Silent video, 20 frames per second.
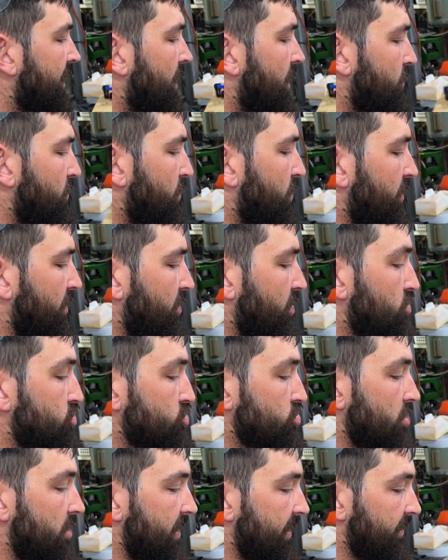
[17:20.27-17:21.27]
We wanted to
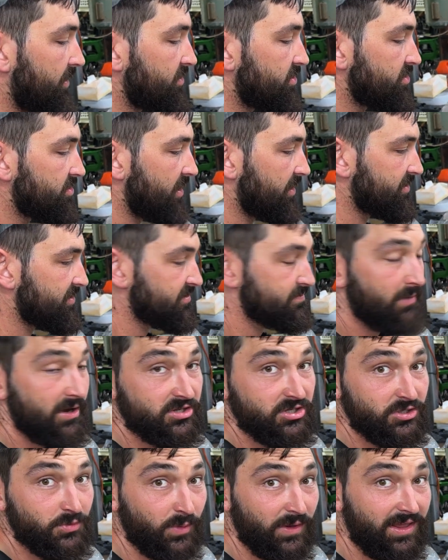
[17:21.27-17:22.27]
try and construct as
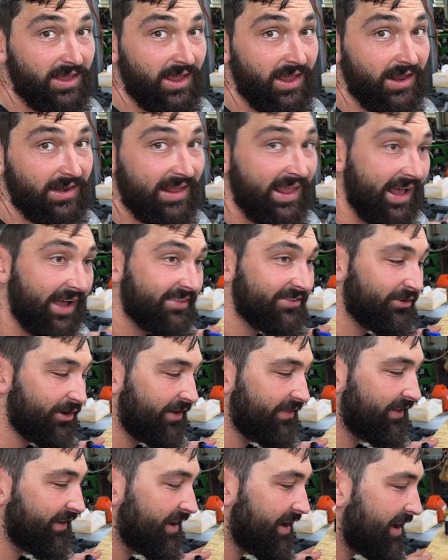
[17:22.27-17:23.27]
much as we can
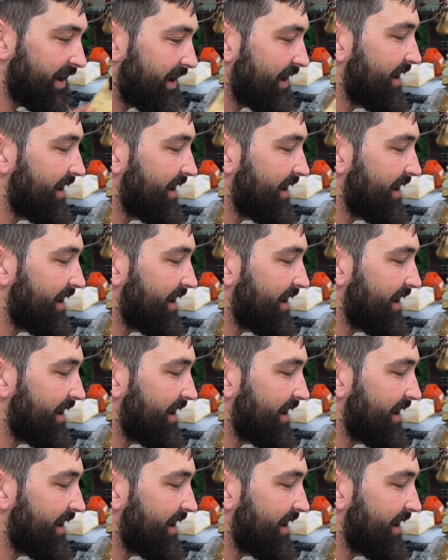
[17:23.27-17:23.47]
outside the car,